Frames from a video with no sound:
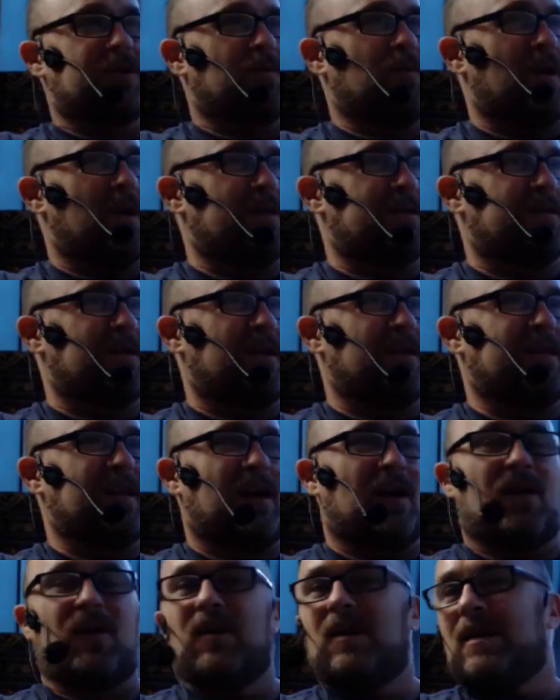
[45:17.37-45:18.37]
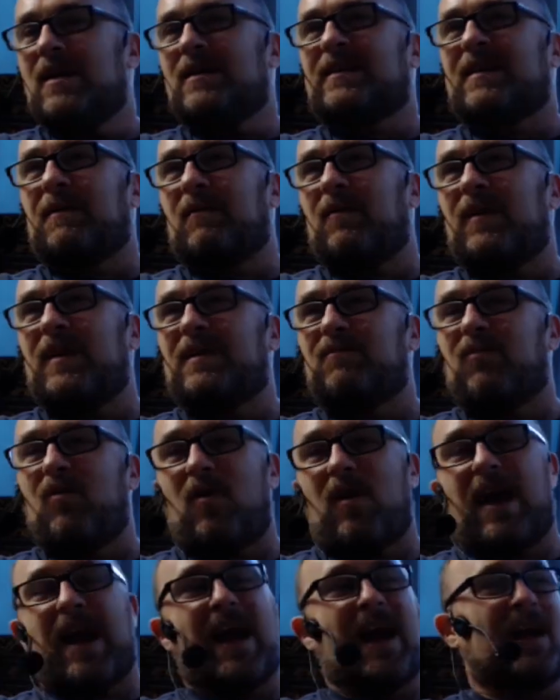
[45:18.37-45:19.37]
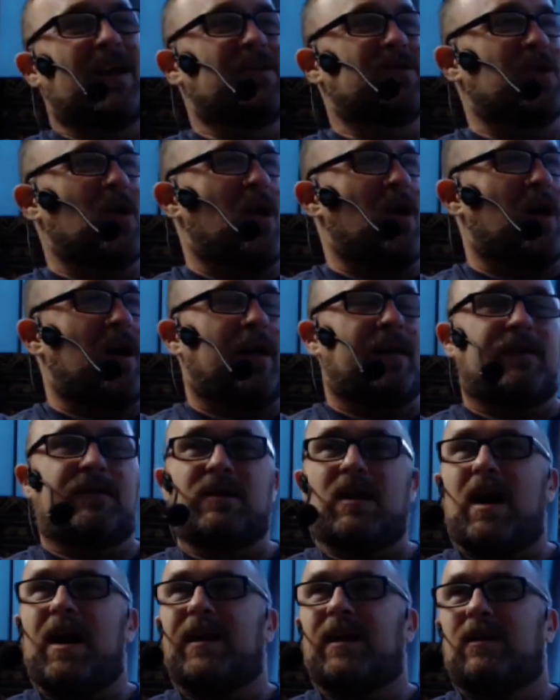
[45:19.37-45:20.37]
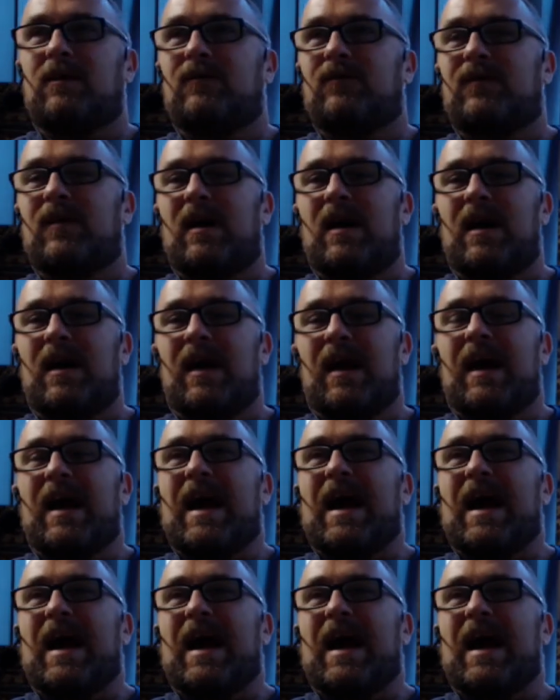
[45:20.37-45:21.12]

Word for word: It wasn't yeah. until some of these more hands on kind of uh,